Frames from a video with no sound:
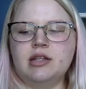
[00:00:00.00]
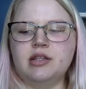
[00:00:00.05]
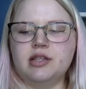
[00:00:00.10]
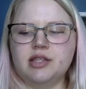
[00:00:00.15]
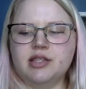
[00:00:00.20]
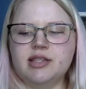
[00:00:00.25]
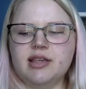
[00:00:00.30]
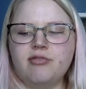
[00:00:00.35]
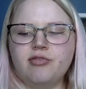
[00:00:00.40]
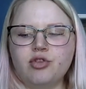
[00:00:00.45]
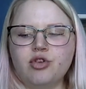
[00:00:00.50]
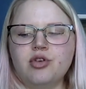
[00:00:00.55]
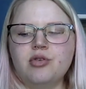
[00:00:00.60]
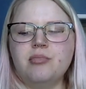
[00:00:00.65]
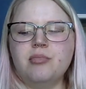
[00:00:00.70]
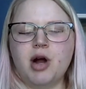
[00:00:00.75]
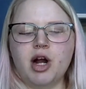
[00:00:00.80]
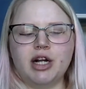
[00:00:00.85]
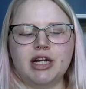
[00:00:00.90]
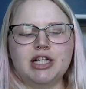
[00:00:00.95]
several
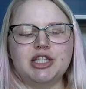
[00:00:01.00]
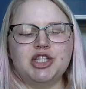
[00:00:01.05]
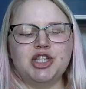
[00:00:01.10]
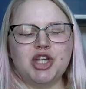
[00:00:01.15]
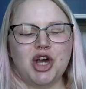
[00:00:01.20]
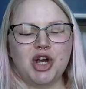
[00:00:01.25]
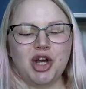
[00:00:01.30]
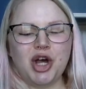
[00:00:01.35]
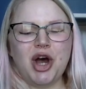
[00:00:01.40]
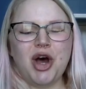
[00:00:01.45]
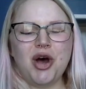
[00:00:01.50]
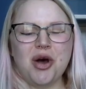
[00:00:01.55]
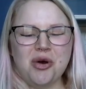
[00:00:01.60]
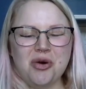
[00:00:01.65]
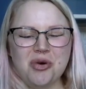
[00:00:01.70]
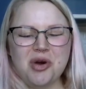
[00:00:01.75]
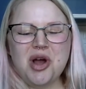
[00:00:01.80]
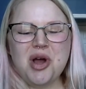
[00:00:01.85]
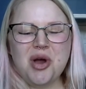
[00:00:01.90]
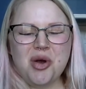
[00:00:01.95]
markets
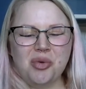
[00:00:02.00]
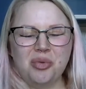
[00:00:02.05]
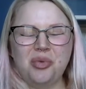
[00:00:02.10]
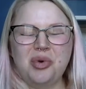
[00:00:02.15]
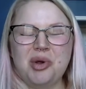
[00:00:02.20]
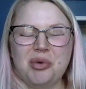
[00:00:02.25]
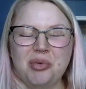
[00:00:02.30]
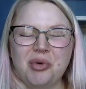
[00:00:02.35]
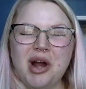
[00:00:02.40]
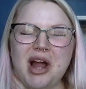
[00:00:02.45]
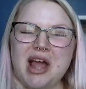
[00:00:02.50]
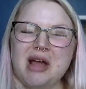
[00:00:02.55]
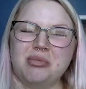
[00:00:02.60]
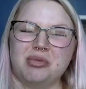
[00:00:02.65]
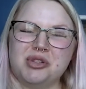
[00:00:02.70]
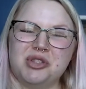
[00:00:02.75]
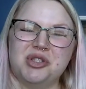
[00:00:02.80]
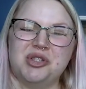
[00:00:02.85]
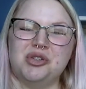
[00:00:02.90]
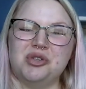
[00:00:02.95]
ago, we were
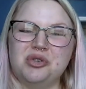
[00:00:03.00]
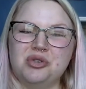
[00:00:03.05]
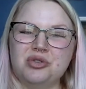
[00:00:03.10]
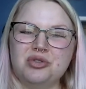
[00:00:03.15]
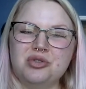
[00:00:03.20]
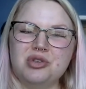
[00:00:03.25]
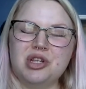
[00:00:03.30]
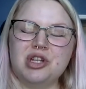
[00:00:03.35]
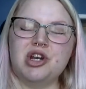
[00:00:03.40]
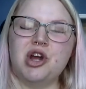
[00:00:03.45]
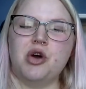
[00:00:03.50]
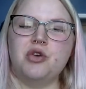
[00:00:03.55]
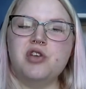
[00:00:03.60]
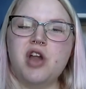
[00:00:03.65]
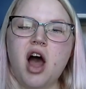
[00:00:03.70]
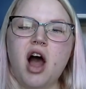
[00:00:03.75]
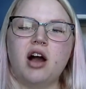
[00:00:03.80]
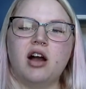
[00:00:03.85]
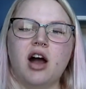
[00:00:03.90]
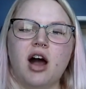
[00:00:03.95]
able to,
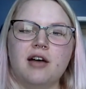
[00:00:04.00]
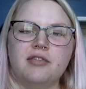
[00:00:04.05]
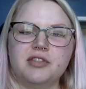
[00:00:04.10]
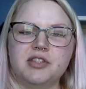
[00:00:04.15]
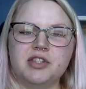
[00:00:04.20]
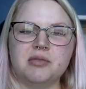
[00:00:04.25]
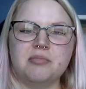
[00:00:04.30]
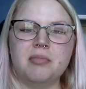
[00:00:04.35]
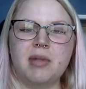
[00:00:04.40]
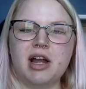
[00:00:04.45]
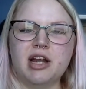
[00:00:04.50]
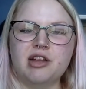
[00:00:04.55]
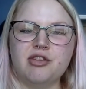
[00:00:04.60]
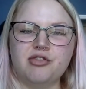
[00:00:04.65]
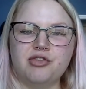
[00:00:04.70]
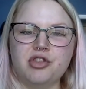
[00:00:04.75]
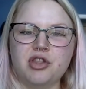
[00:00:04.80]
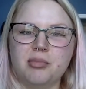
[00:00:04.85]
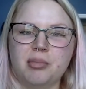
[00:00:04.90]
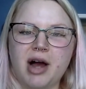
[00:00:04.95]
knock off some money
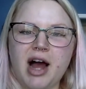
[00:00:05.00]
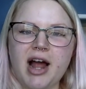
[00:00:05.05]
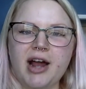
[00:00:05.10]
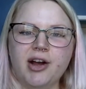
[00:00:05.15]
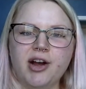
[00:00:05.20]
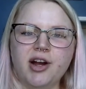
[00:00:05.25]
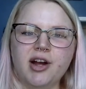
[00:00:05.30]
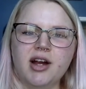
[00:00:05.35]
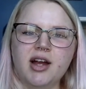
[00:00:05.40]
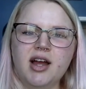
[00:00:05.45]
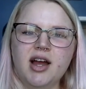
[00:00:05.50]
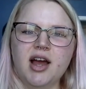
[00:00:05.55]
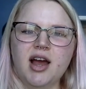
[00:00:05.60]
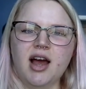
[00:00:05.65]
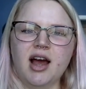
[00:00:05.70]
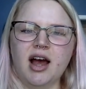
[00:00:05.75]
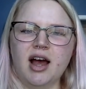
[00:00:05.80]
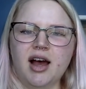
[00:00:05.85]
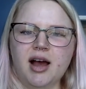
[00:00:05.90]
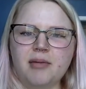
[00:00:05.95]
for the buyer,
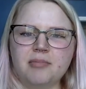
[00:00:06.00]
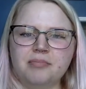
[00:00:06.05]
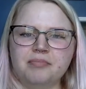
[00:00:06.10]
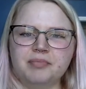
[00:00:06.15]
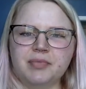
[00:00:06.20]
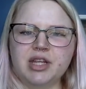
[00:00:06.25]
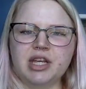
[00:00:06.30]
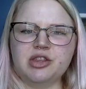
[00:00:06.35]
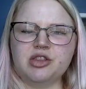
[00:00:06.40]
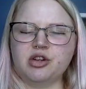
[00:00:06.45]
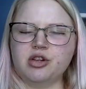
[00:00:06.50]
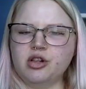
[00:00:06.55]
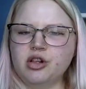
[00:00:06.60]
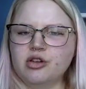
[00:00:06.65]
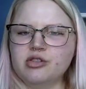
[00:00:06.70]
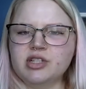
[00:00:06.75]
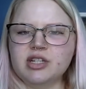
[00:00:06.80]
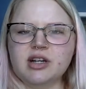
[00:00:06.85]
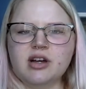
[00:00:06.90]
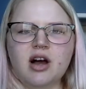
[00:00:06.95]
get their
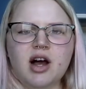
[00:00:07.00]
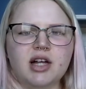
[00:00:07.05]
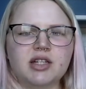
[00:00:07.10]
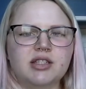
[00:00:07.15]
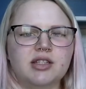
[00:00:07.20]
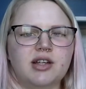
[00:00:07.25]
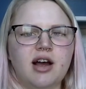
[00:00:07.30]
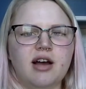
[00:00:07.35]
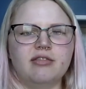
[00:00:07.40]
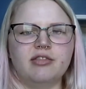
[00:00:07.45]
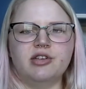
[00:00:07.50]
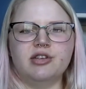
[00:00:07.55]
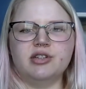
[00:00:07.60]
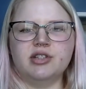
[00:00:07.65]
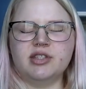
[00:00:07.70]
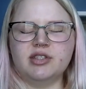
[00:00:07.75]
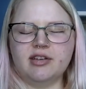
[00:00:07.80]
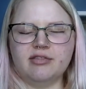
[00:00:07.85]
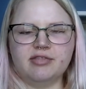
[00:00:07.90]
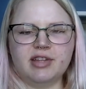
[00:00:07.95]
closing costs covered,
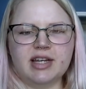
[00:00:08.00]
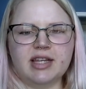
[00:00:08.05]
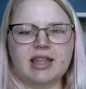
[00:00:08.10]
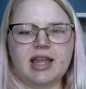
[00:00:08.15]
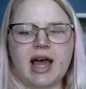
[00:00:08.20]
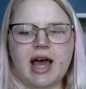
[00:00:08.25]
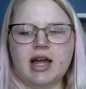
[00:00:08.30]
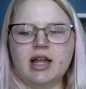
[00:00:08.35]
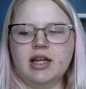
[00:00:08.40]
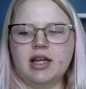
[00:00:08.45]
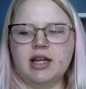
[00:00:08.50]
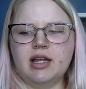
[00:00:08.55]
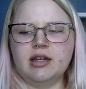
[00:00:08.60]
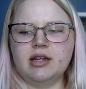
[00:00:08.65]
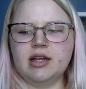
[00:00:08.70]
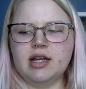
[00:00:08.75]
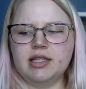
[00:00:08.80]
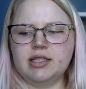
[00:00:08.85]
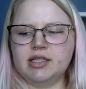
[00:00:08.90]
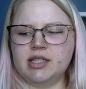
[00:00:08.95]
stuff like that. And
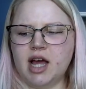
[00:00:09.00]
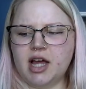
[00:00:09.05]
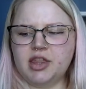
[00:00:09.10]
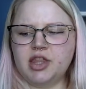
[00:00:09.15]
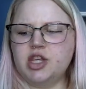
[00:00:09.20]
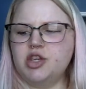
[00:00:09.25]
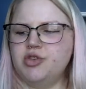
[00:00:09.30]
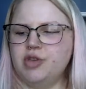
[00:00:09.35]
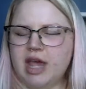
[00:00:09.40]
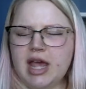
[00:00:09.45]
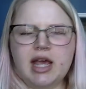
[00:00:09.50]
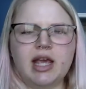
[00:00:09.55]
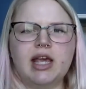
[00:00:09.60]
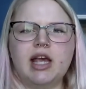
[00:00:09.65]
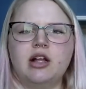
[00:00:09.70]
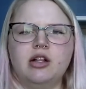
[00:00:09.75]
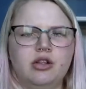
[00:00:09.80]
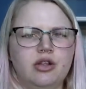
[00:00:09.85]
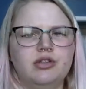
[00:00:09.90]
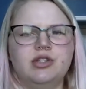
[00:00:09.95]
it's not that you can't
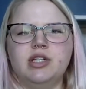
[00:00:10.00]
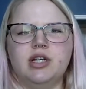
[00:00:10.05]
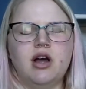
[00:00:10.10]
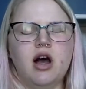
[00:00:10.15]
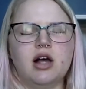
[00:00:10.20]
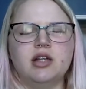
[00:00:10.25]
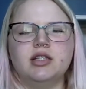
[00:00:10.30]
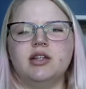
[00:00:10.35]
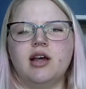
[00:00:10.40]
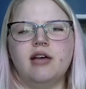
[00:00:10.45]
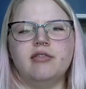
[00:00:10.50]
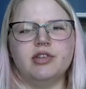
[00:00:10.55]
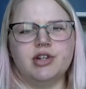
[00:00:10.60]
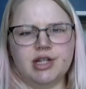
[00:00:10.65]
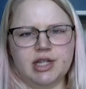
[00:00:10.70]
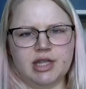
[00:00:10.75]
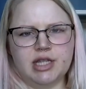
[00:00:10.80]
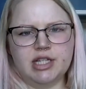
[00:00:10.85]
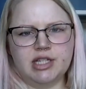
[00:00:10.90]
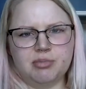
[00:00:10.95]
get closing costs covered
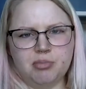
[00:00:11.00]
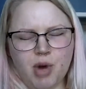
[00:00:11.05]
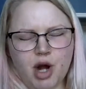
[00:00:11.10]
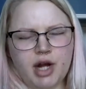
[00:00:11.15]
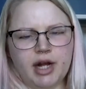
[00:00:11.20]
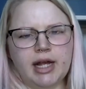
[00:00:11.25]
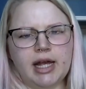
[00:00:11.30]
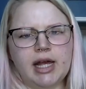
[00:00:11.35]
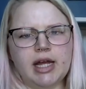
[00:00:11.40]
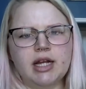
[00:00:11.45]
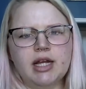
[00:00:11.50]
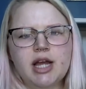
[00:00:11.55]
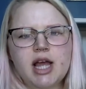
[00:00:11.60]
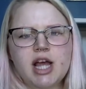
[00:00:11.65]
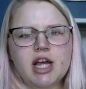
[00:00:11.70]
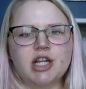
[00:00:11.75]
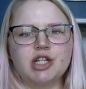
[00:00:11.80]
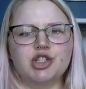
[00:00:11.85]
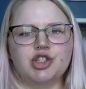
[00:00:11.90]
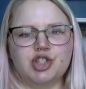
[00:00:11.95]
in this market.
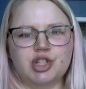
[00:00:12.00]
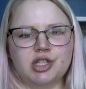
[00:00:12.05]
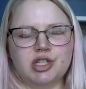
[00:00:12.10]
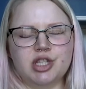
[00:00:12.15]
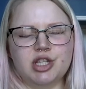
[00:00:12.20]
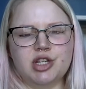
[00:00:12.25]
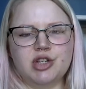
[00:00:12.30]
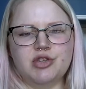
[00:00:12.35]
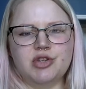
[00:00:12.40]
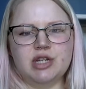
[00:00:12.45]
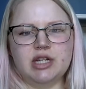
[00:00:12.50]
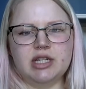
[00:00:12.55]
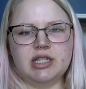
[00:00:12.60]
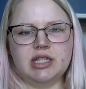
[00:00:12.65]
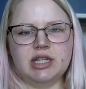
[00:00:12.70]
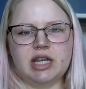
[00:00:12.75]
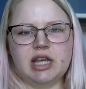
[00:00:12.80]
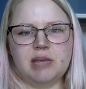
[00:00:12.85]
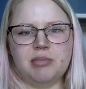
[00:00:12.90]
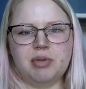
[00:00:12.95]
It's just that you need
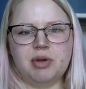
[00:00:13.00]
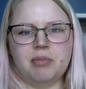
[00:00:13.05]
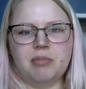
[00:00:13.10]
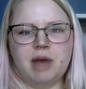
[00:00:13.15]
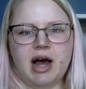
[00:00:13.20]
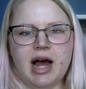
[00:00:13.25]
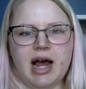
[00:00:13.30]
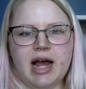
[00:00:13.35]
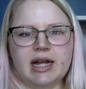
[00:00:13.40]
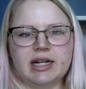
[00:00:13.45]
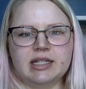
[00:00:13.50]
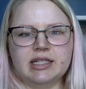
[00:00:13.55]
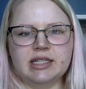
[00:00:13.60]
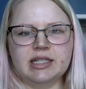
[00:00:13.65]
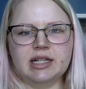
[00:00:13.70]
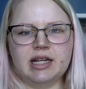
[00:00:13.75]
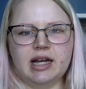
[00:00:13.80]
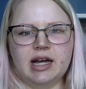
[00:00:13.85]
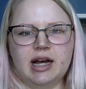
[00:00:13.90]
to keep in mind,